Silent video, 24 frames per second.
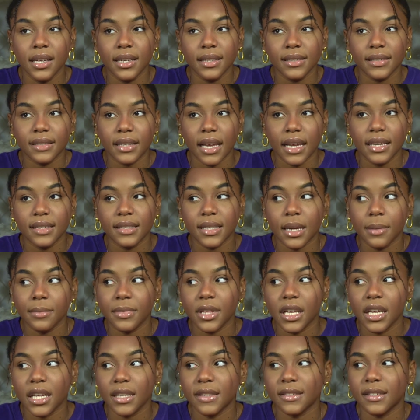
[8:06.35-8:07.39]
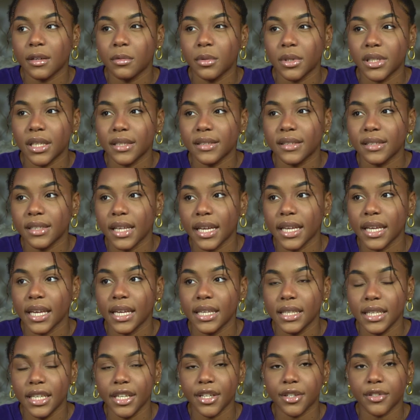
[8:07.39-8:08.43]
say something and someone doesn't like
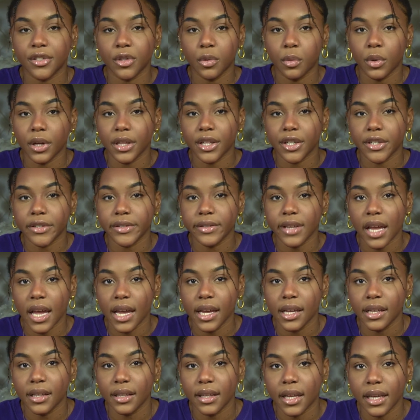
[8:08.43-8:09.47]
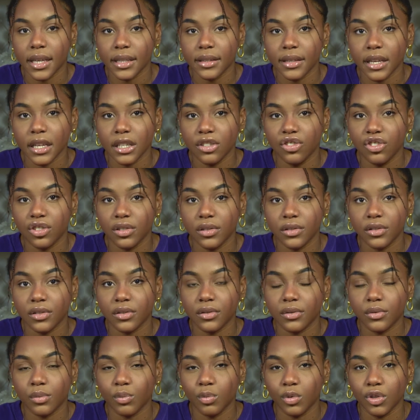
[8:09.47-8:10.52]
adhere to what they're saying, like they
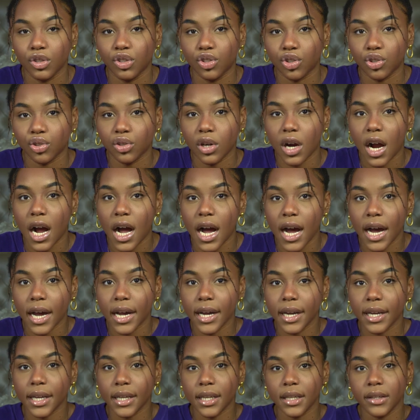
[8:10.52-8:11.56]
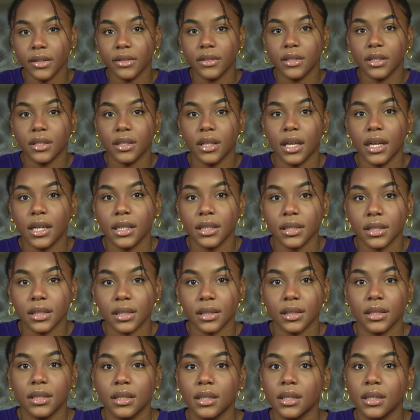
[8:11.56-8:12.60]
just will try to like